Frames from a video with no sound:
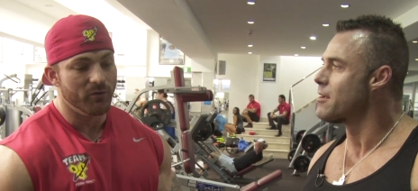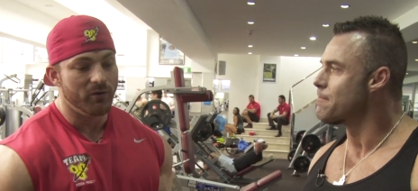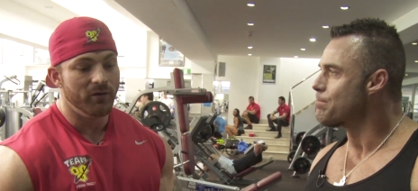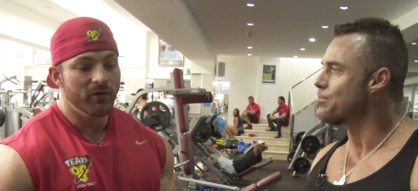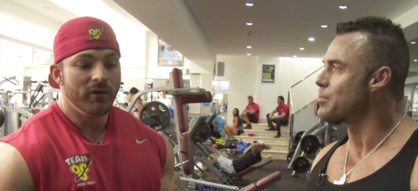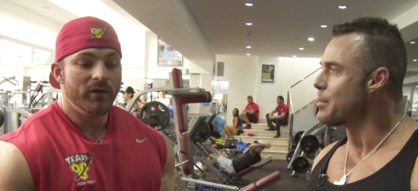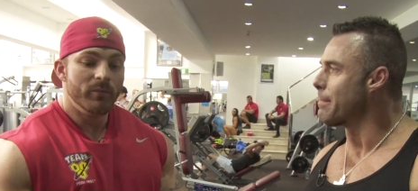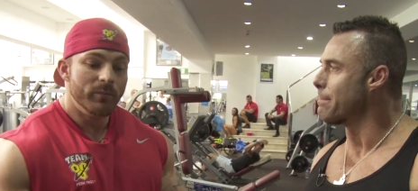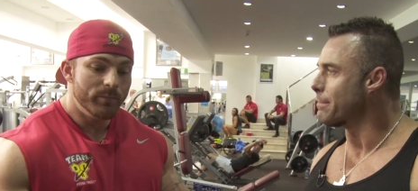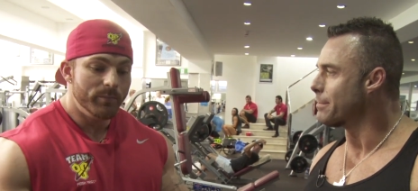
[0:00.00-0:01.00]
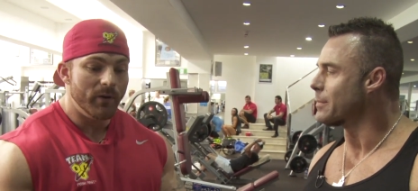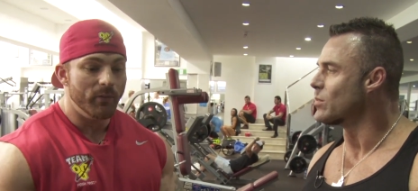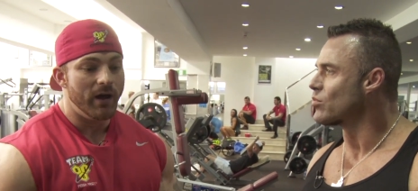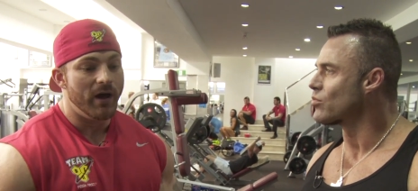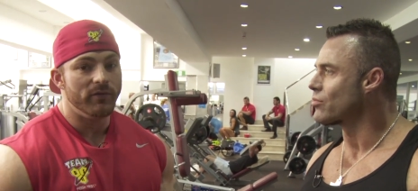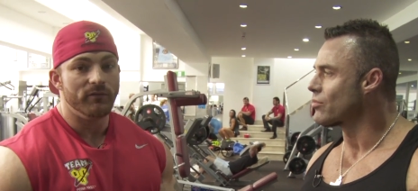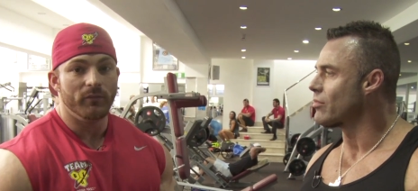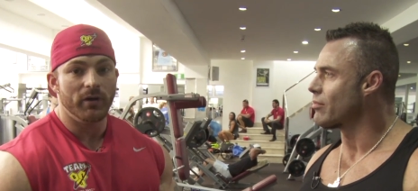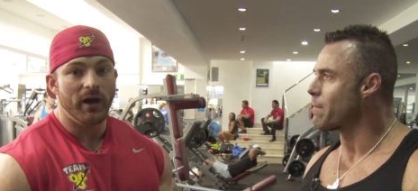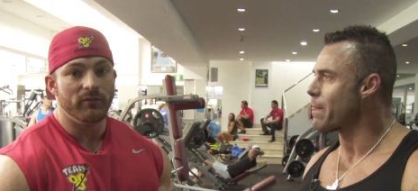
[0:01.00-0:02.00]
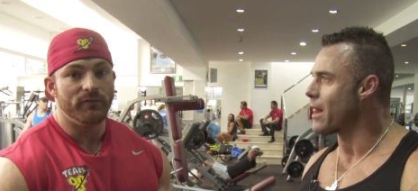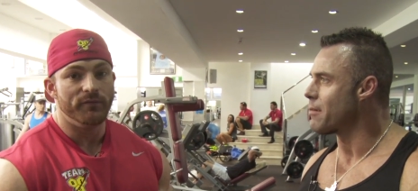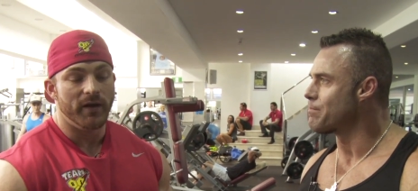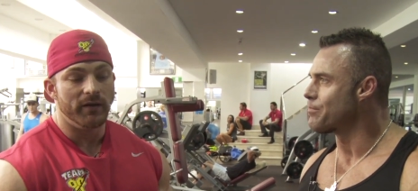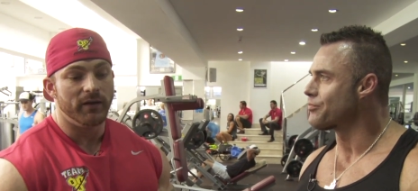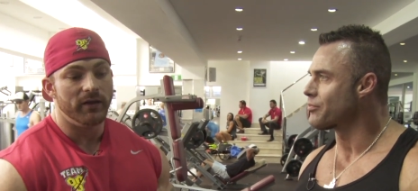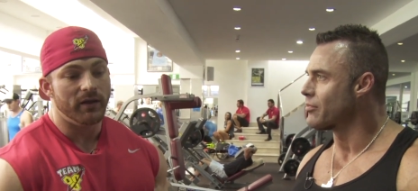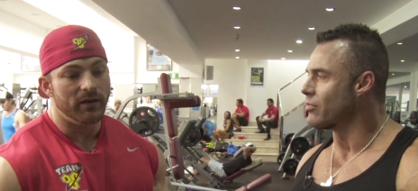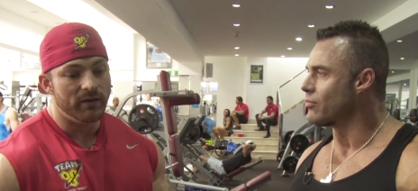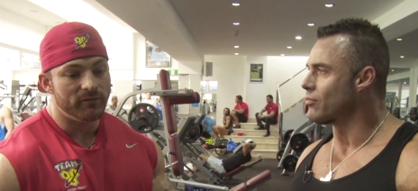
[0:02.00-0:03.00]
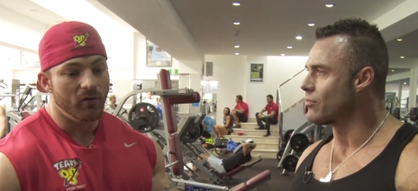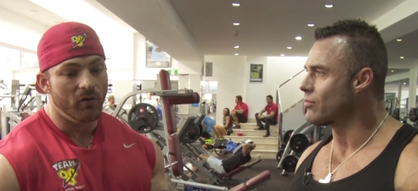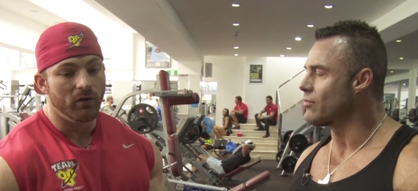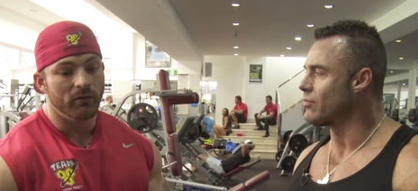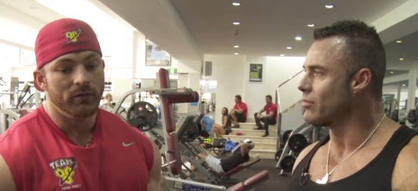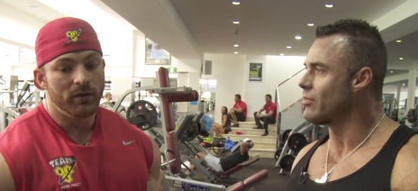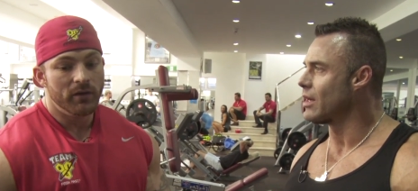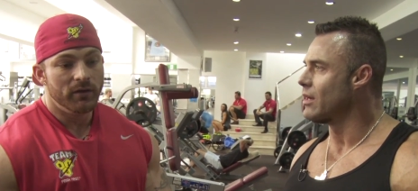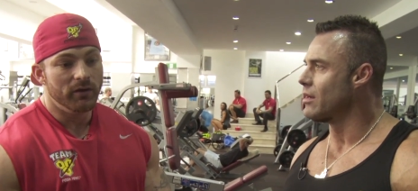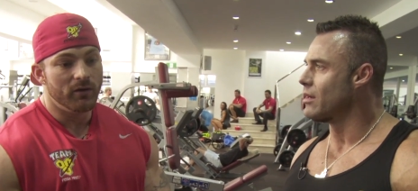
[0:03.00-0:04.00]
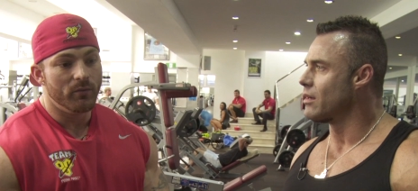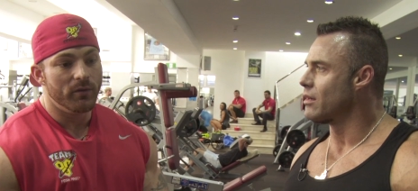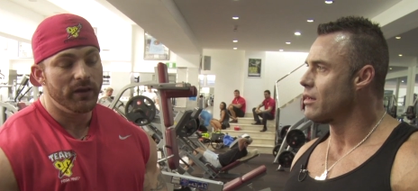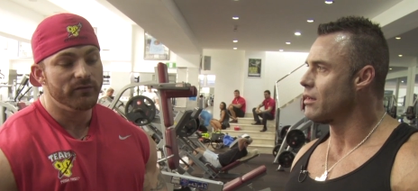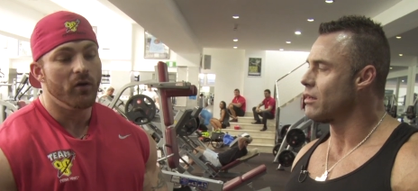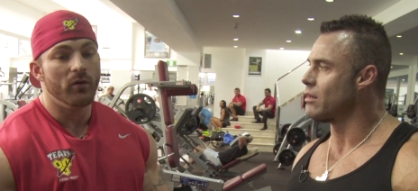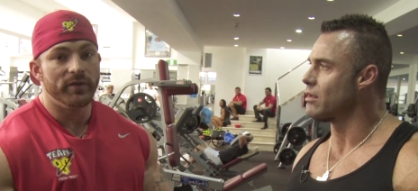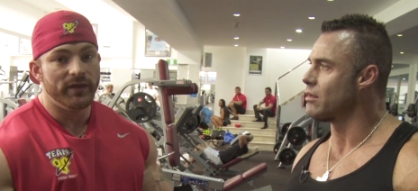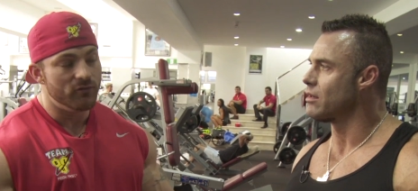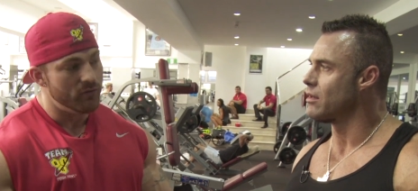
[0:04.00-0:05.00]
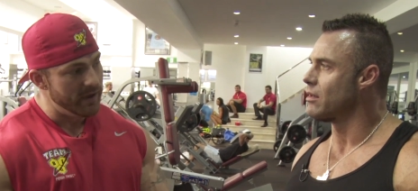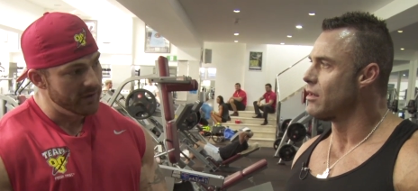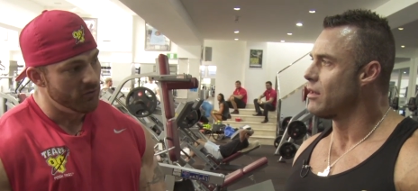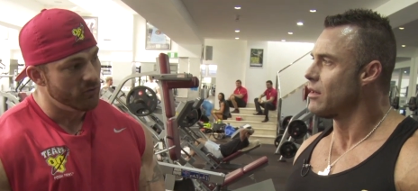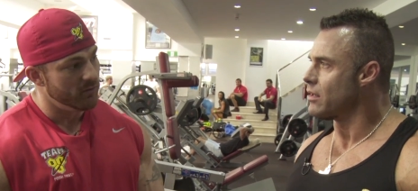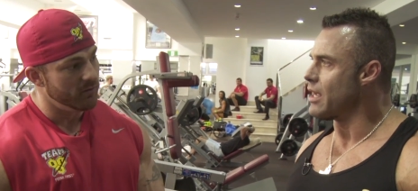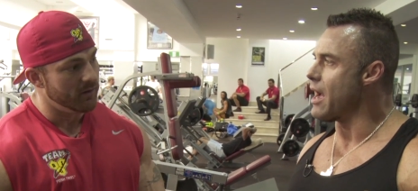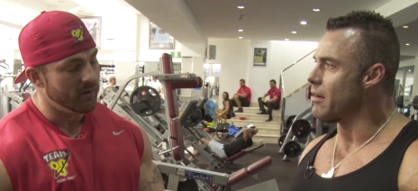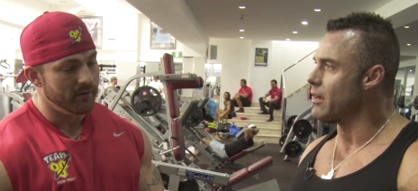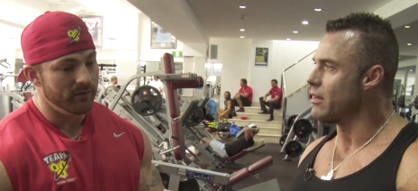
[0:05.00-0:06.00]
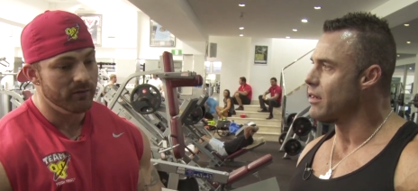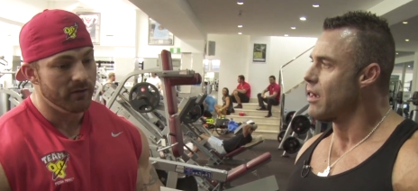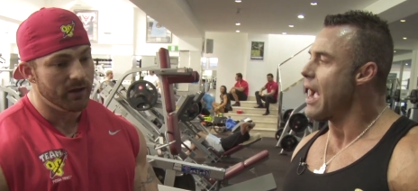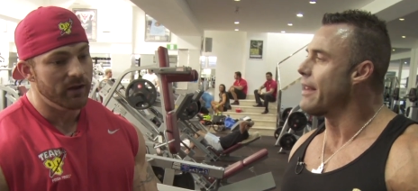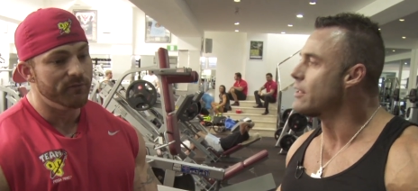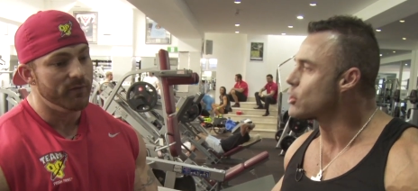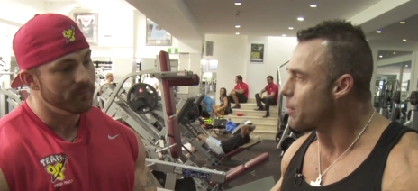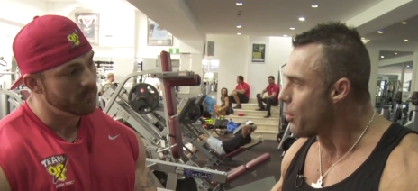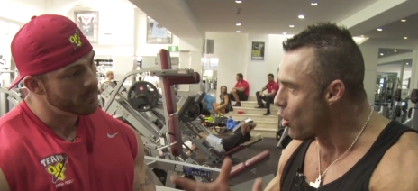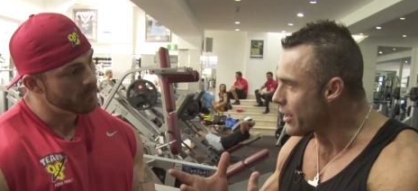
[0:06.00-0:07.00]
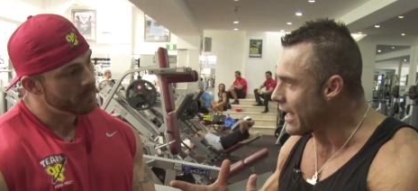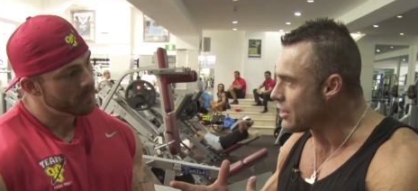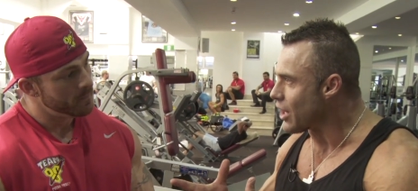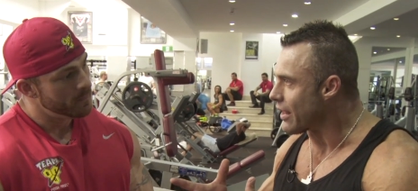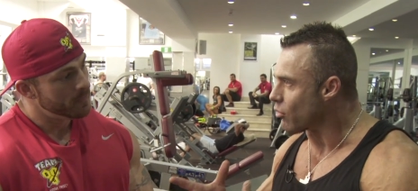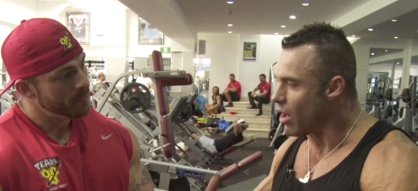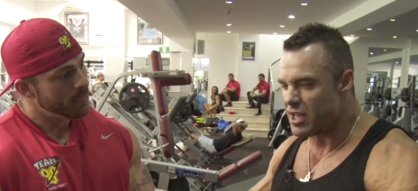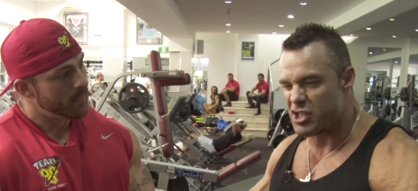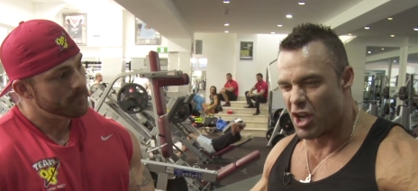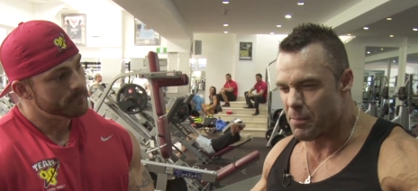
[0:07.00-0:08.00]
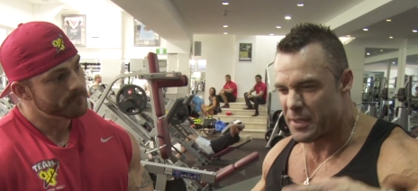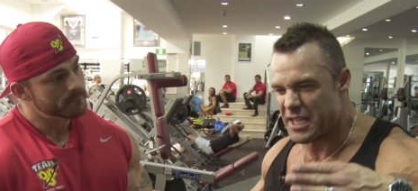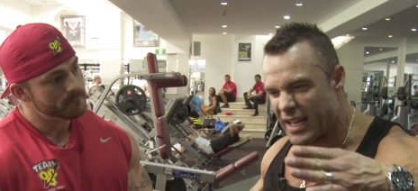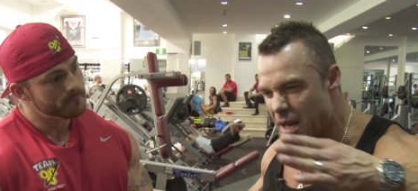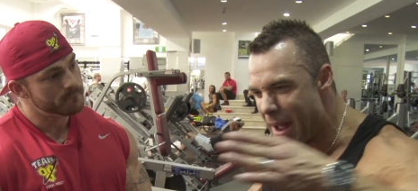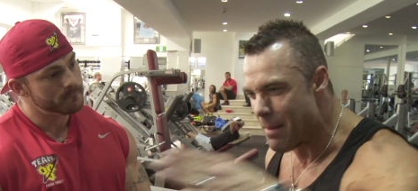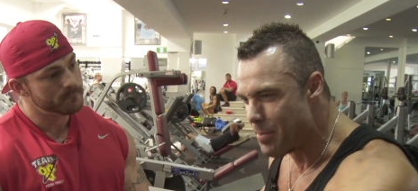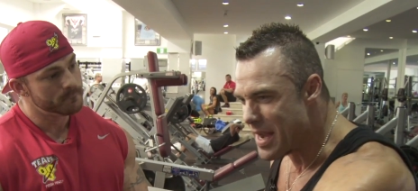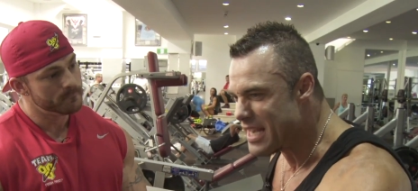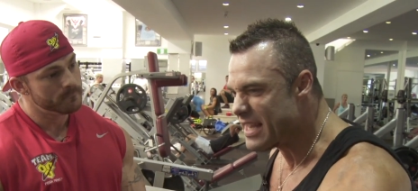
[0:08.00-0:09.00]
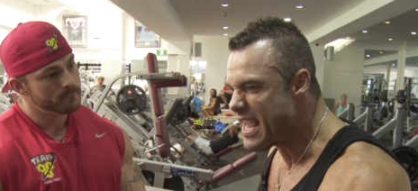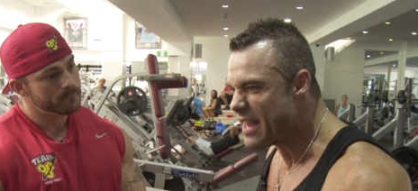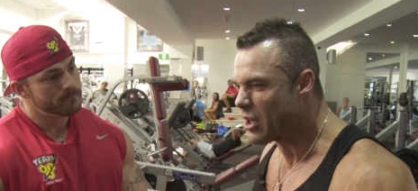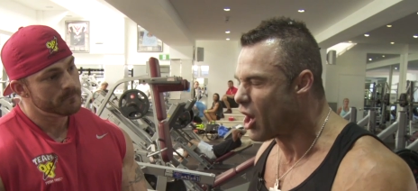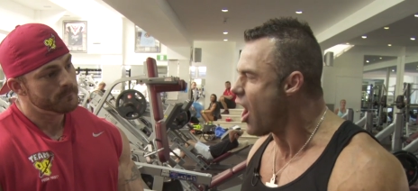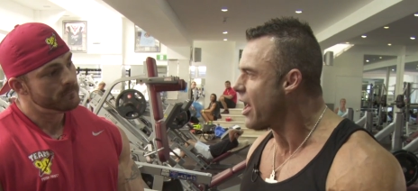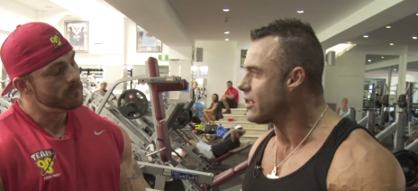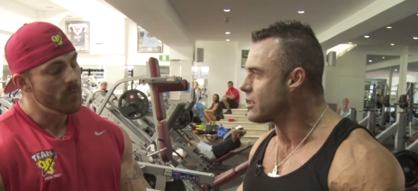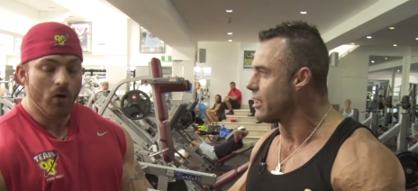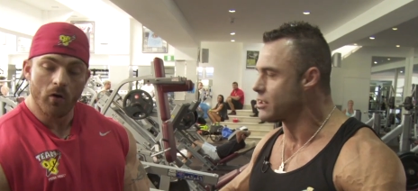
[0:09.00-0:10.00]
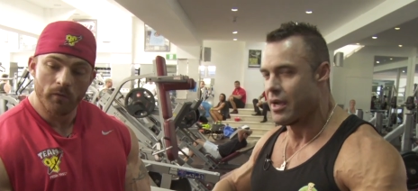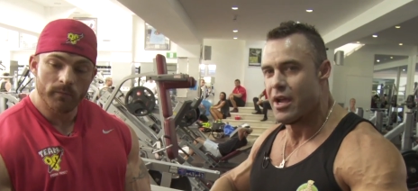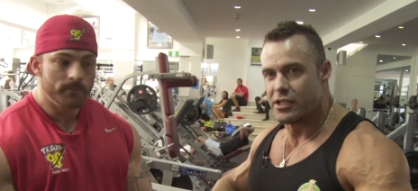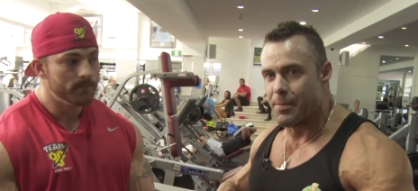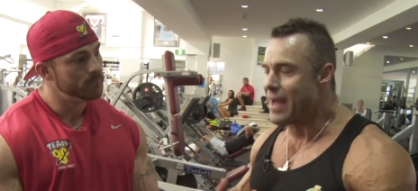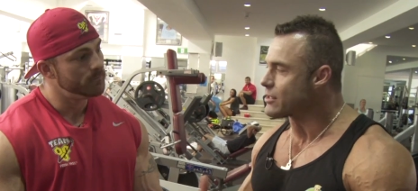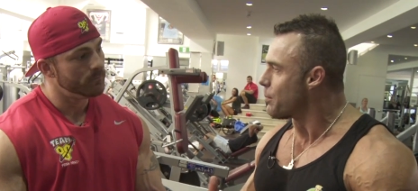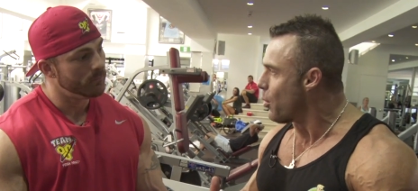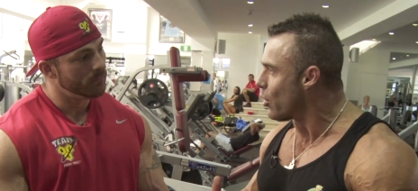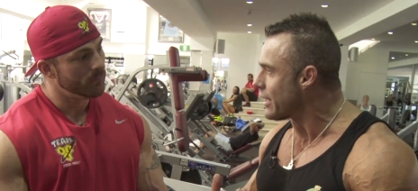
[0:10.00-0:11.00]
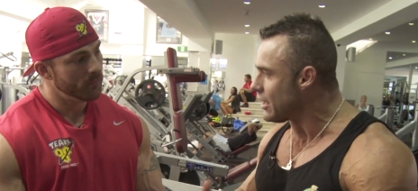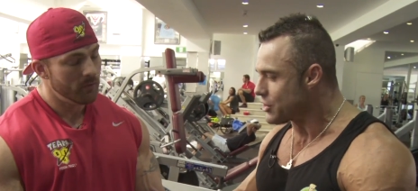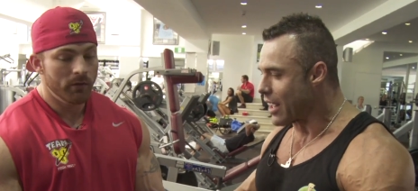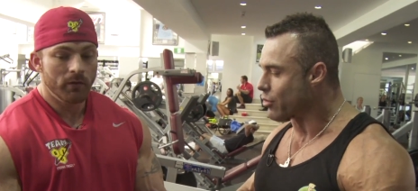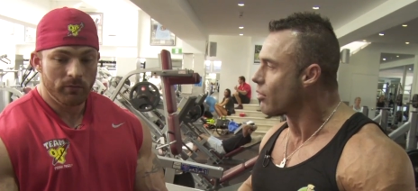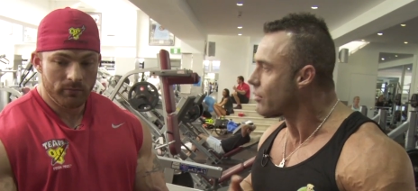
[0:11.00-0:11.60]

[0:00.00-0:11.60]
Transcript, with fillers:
Speaker 1: were, but we're having we're having fun, and, it, and it's all. You know, it's all within range.
Speaker 2: Yeah, and, and, and it's, supporting each other, right? It's not particularly about beating the other guy. It's, no, it's, it's about supporting each other